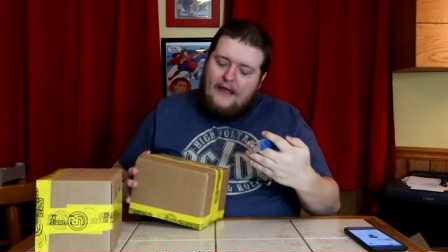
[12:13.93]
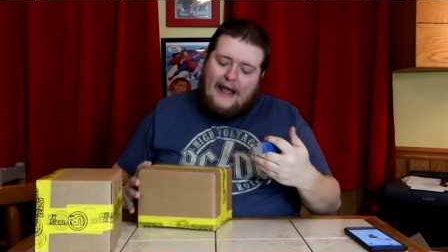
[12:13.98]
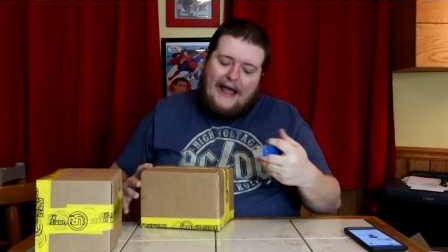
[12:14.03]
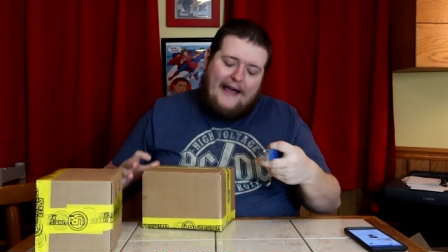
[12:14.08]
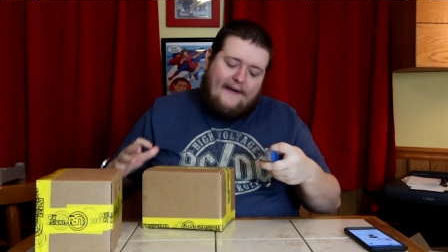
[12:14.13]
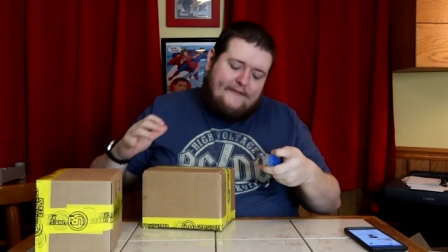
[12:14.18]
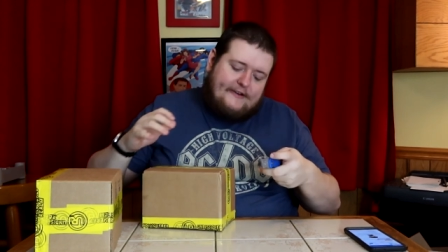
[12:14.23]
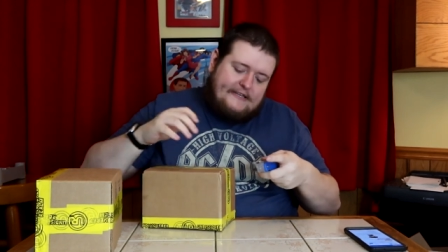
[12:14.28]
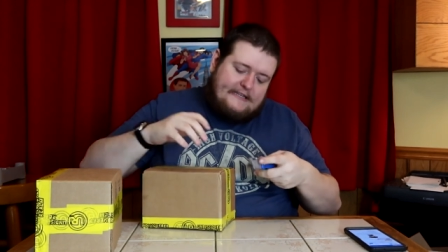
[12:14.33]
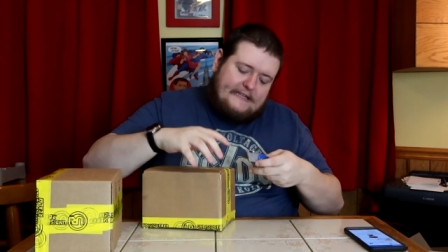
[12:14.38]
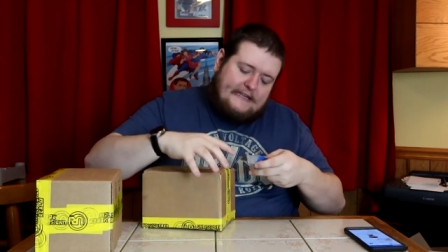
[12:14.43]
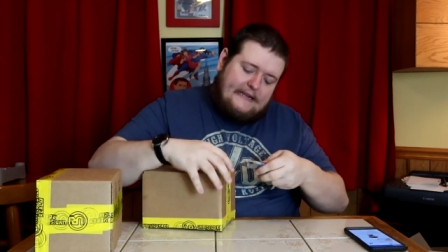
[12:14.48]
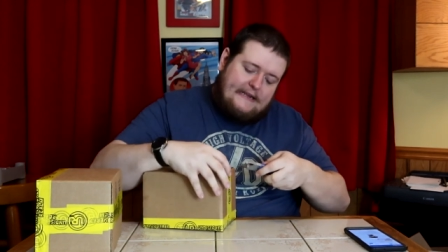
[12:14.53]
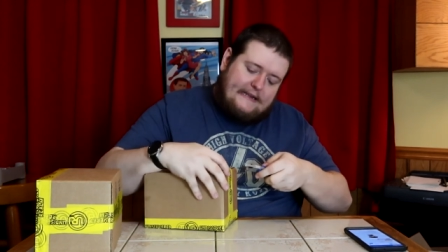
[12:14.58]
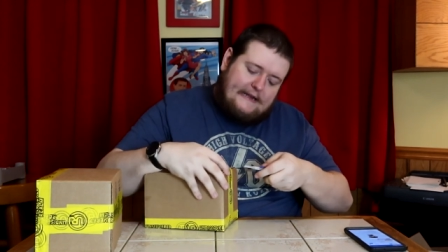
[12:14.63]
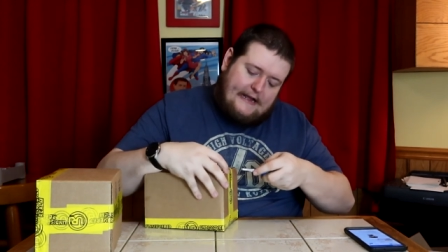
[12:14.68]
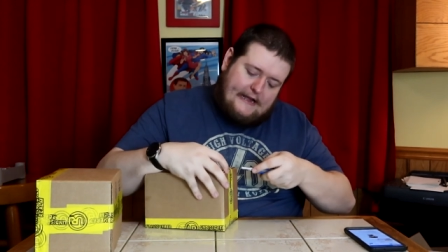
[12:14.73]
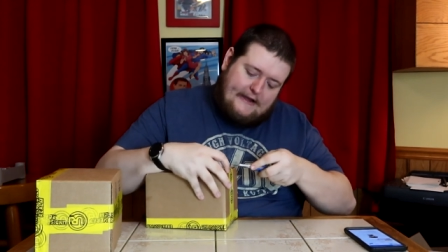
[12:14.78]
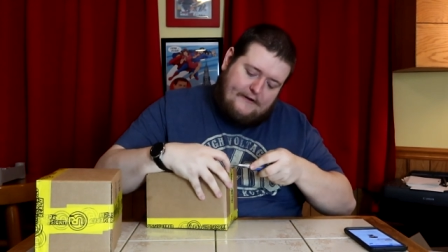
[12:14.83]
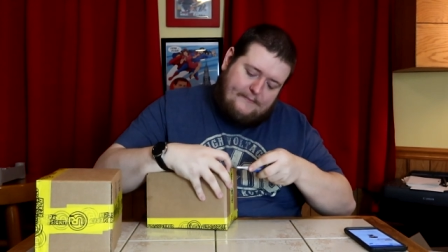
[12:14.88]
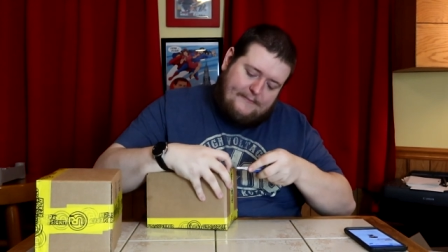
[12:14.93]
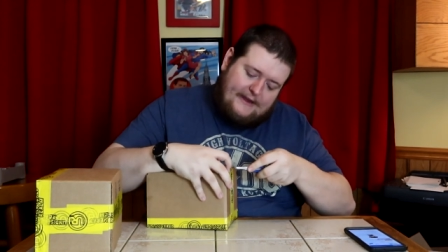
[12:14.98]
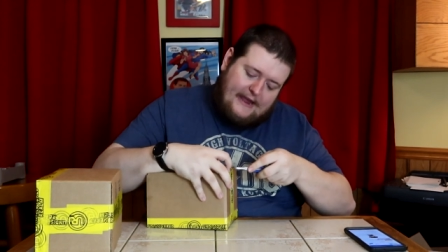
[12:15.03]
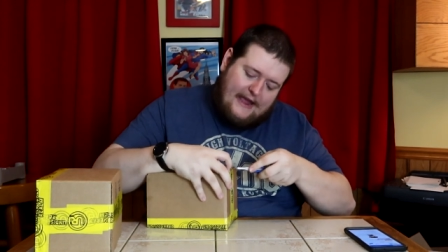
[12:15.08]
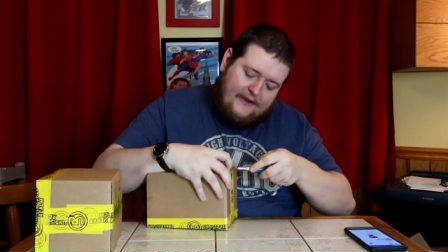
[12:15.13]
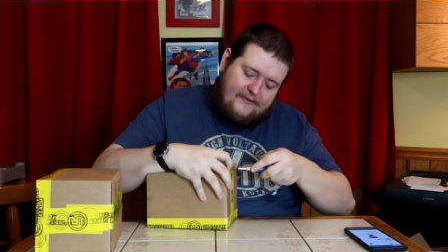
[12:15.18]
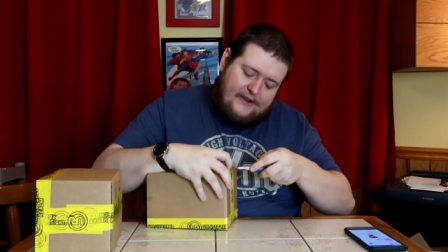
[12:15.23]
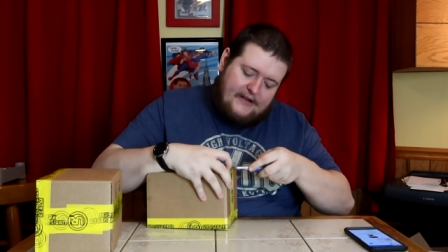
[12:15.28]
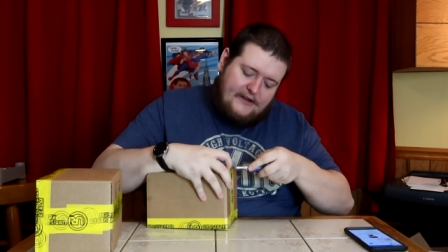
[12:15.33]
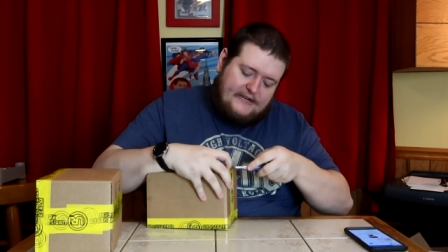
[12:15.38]
Obviously, I'll be
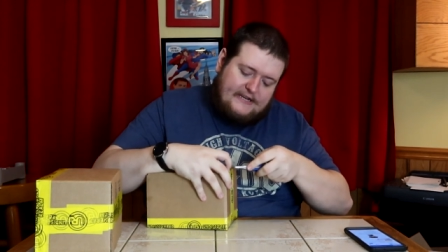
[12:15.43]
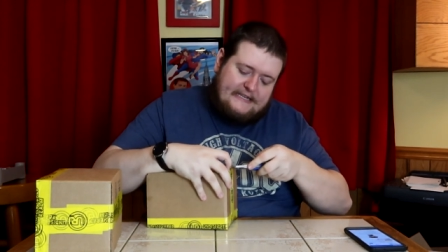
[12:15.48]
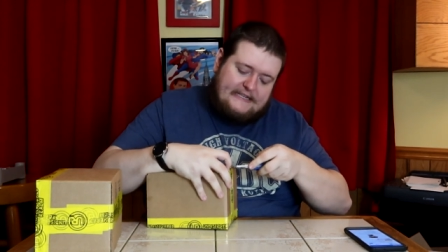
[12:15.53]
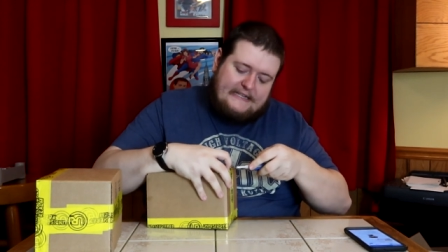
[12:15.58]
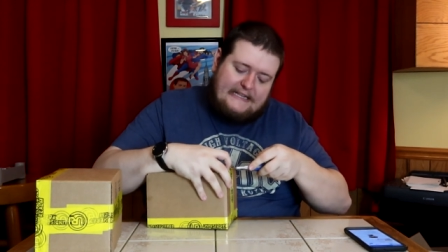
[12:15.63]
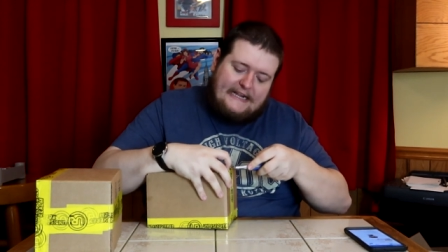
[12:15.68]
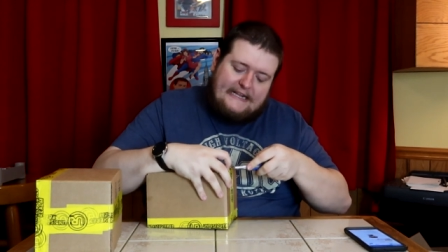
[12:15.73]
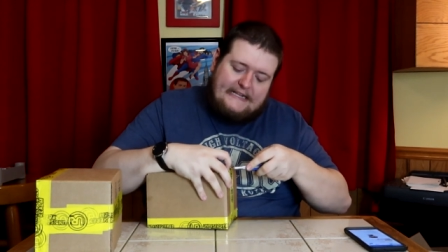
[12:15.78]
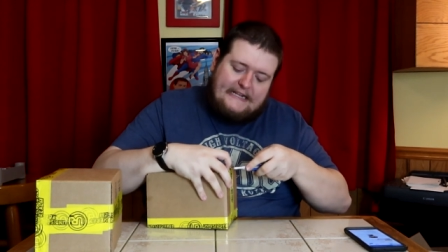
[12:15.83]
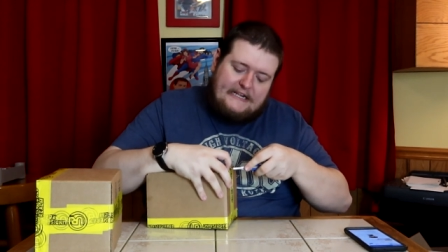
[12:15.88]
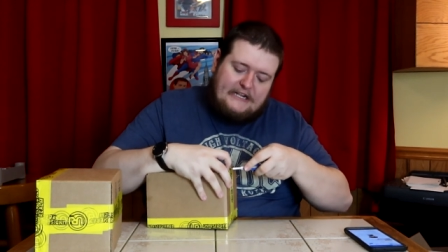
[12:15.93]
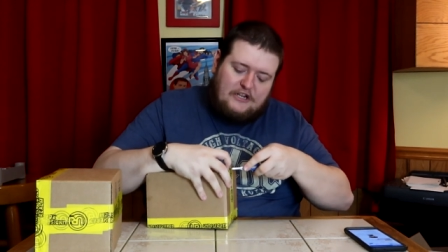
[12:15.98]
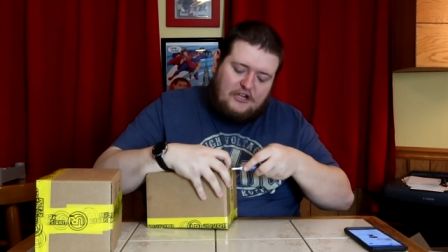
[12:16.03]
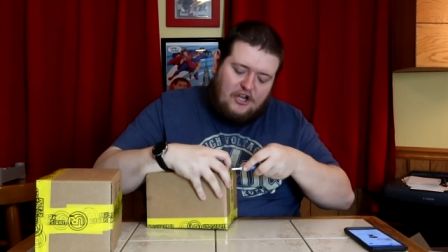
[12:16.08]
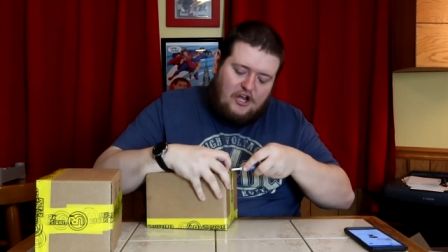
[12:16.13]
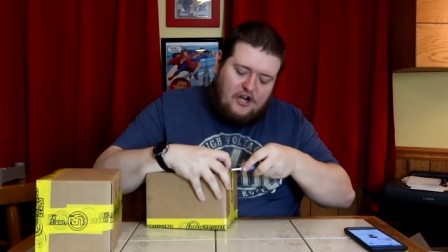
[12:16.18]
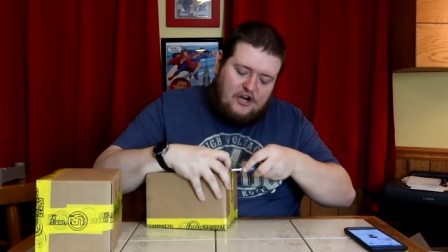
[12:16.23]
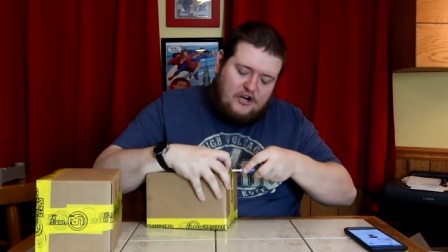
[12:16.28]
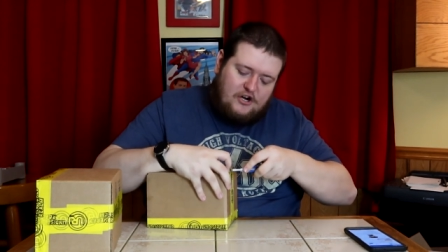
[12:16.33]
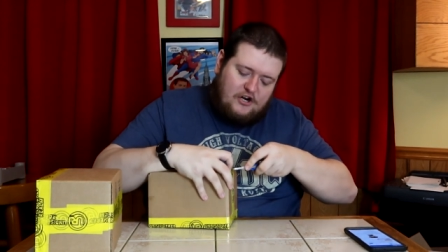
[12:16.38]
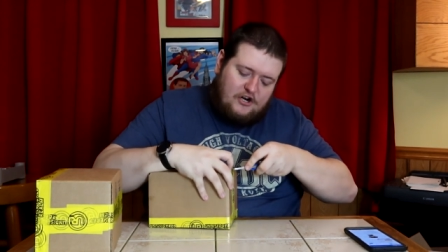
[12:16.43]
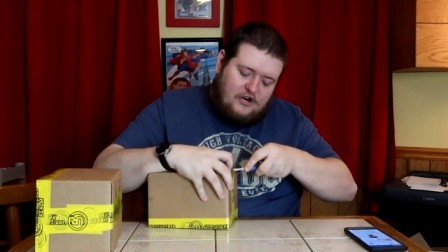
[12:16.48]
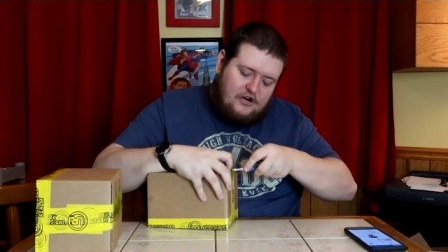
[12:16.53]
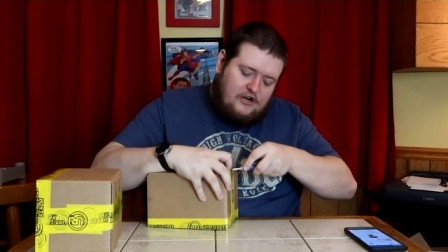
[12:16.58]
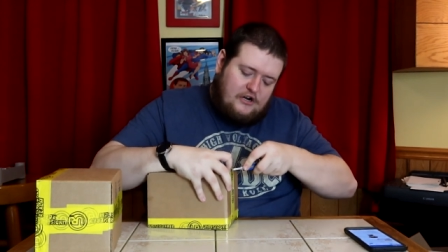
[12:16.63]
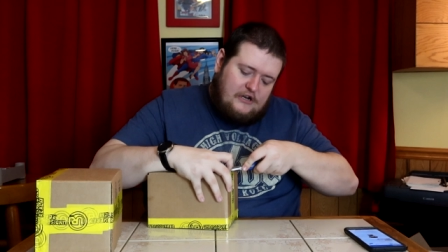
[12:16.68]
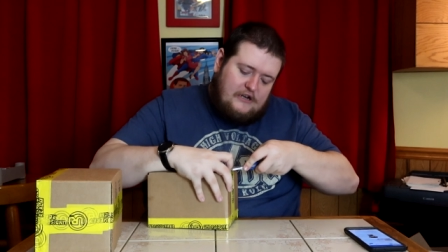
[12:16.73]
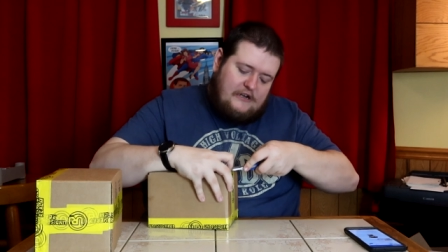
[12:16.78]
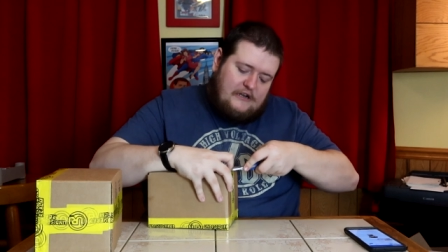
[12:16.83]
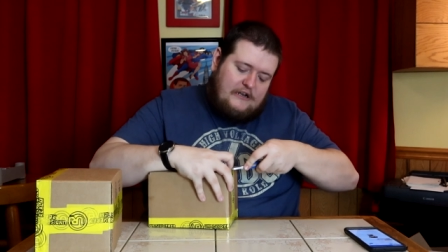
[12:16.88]
having slightly longer
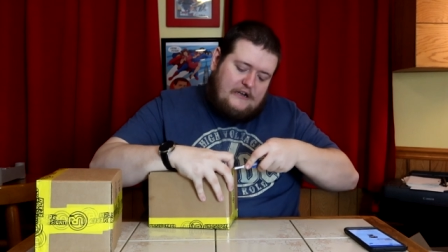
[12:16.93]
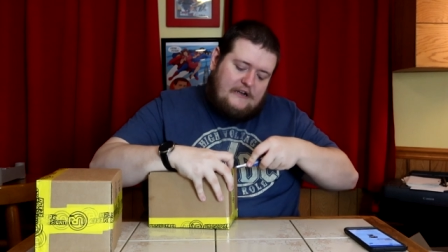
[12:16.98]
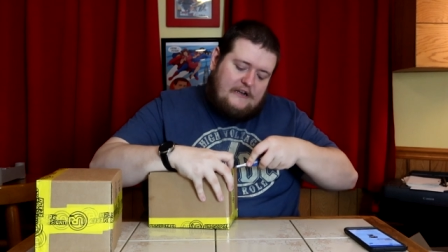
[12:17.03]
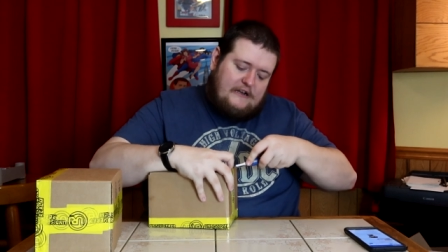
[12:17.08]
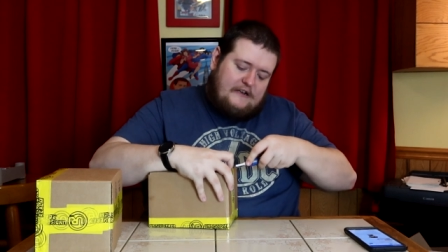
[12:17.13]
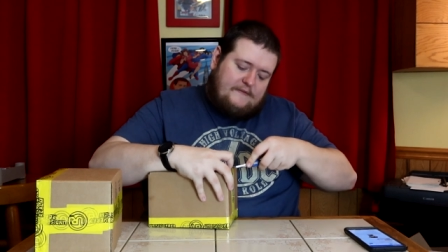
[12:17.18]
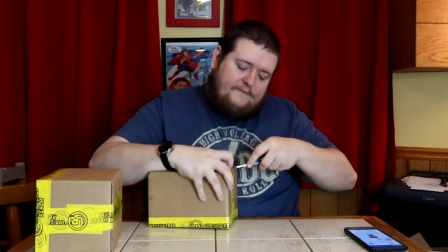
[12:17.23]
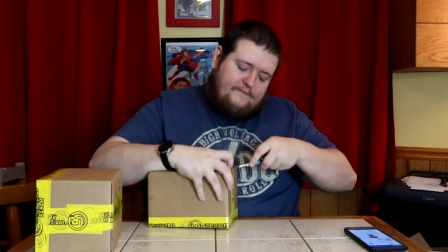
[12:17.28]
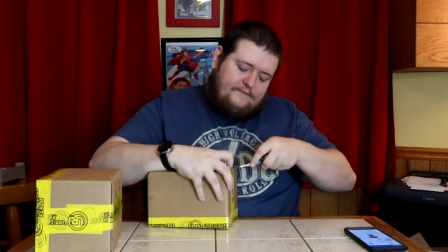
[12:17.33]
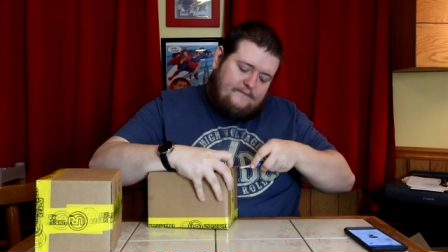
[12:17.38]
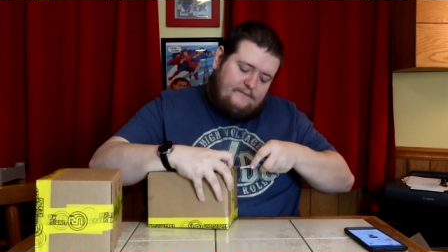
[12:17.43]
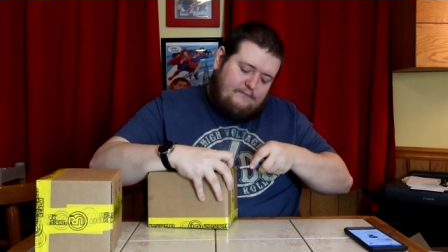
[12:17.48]
uh,